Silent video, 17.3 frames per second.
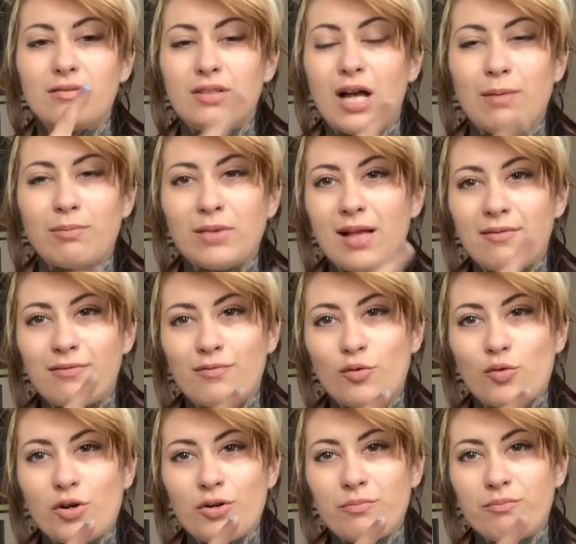left
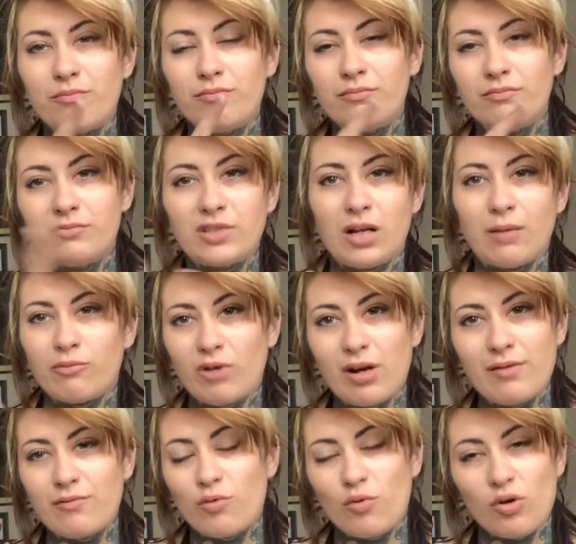4, top
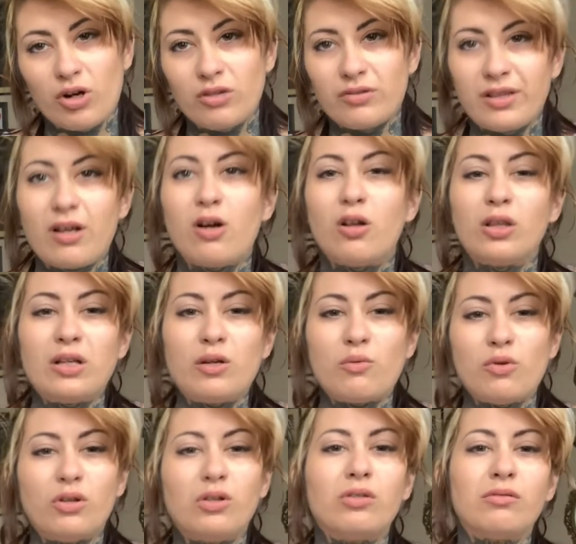right 4, they all
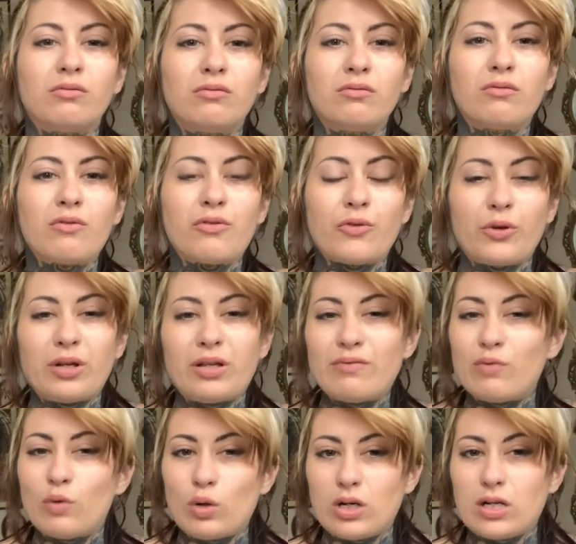equal
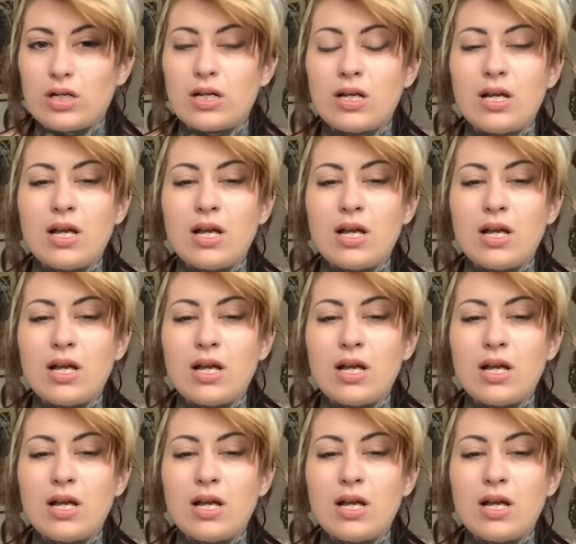34.